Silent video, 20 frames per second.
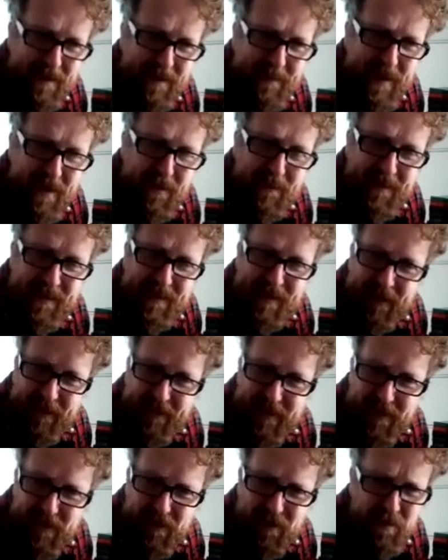I mean,
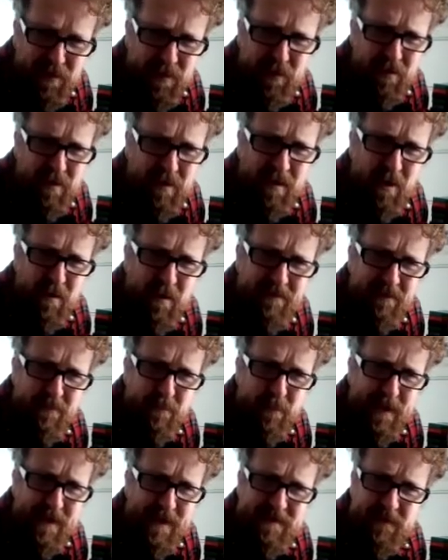you could go from
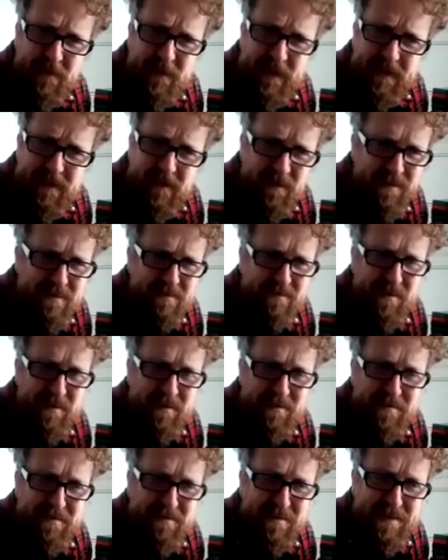week to week not
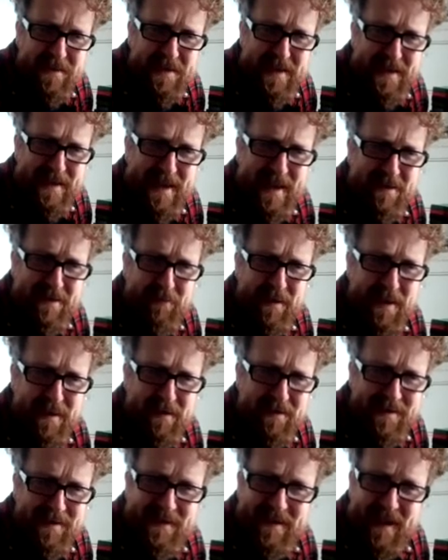seeing anyone
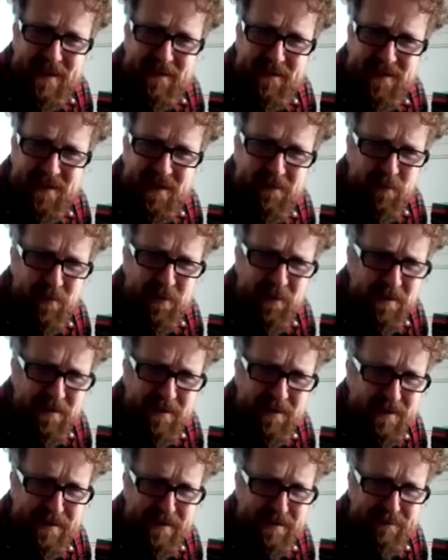else in the outside
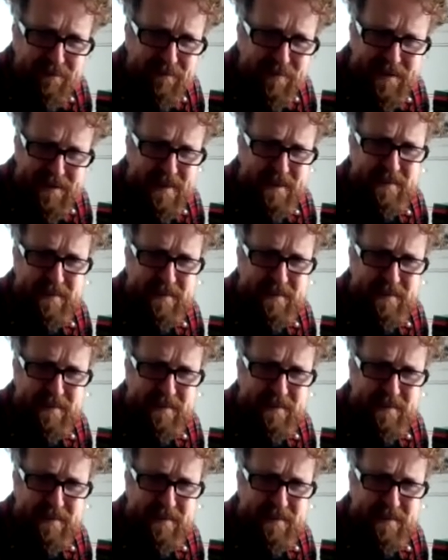world, potentially.